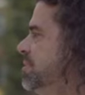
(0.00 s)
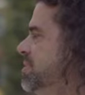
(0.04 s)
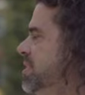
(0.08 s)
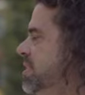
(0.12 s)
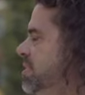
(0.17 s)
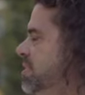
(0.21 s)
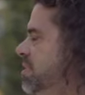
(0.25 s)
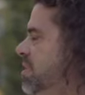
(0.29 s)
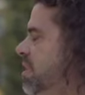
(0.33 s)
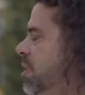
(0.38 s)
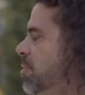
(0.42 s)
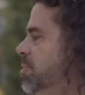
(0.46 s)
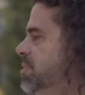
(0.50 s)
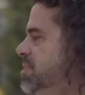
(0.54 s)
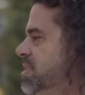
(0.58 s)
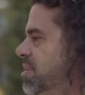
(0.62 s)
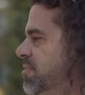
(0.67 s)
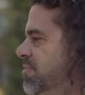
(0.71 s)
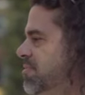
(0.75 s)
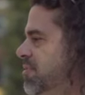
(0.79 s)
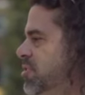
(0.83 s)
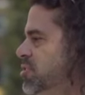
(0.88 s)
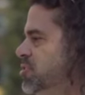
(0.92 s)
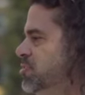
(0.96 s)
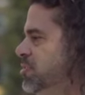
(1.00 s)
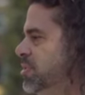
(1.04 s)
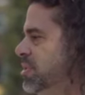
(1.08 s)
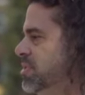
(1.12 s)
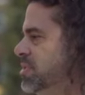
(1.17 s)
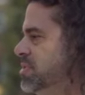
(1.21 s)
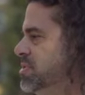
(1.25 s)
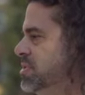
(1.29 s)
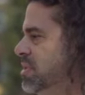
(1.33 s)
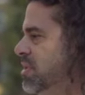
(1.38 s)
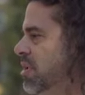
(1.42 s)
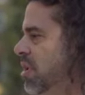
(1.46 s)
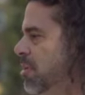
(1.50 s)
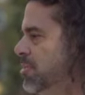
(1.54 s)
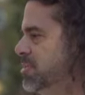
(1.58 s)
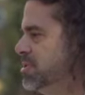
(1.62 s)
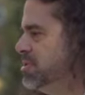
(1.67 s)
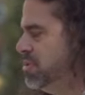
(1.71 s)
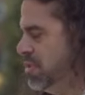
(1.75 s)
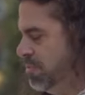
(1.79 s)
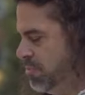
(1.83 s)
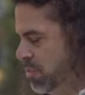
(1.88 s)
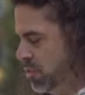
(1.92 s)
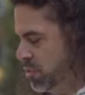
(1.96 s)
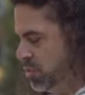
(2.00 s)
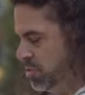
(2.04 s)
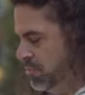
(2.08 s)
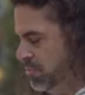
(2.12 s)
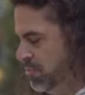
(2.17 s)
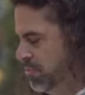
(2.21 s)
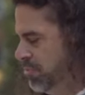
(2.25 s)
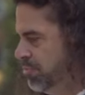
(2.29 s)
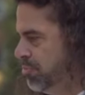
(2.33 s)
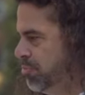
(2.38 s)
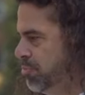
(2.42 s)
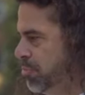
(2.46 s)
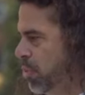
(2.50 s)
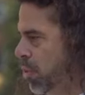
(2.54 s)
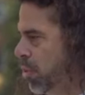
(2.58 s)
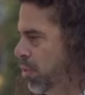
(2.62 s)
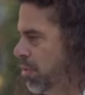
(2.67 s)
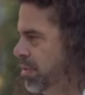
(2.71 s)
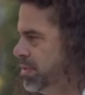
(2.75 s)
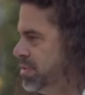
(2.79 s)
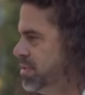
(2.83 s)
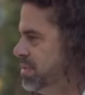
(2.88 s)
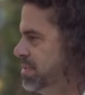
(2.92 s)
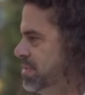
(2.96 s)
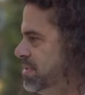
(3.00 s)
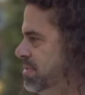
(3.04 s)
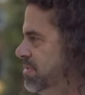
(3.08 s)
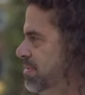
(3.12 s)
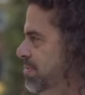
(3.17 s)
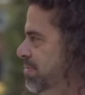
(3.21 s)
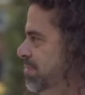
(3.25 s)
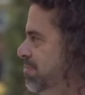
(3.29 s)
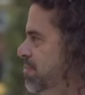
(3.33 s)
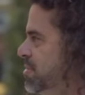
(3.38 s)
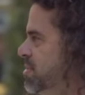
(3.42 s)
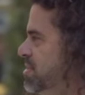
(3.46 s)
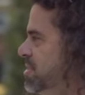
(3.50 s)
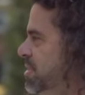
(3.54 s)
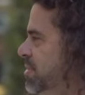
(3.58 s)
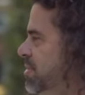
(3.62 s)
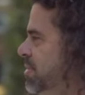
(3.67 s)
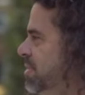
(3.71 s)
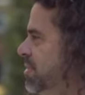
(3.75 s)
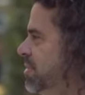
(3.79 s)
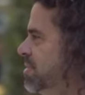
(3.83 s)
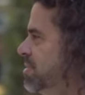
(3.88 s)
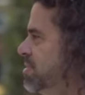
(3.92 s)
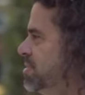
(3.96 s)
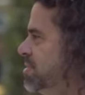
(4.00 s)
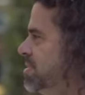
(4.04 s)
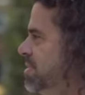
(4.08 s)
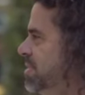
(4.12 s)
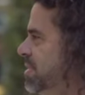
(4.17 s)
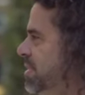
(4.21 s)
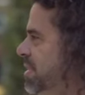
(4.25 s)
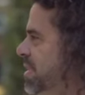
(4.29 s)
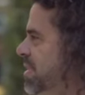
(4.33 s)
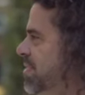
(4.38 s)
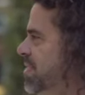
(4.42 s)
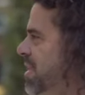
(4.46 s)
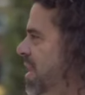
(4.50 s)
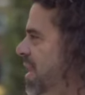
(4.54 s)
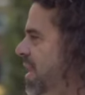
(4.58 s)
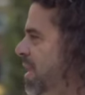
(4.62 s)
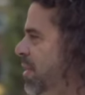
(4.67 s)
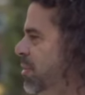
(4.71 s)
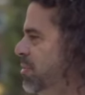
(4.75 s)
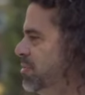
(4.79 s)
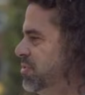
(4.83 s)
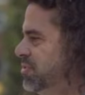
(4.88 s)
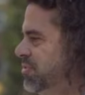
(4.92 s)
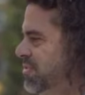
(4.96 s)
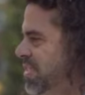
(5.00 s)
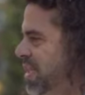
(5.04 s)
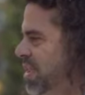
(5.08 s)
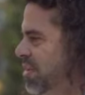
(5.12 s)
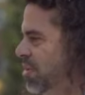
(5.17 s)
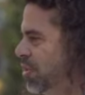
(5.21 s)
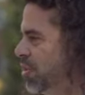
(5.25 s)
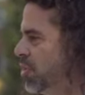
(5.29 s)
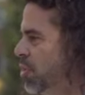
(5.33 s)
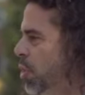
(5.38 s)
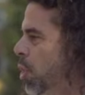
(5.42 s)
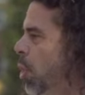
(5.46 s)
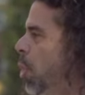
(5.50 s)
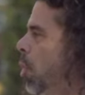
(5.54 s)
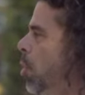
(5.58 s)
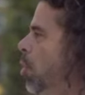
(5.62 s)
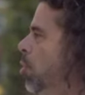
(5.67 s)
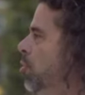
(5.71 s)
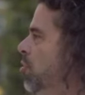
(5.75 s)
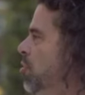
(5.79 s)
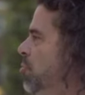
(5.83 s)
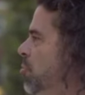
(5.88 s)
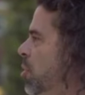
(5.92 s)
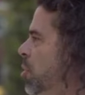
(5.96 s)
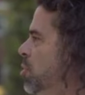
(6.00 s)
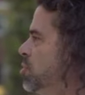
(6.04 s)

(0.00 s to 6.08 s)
We'll take the carpets out first because the carpets are the most porous materials in the house that are going to hold the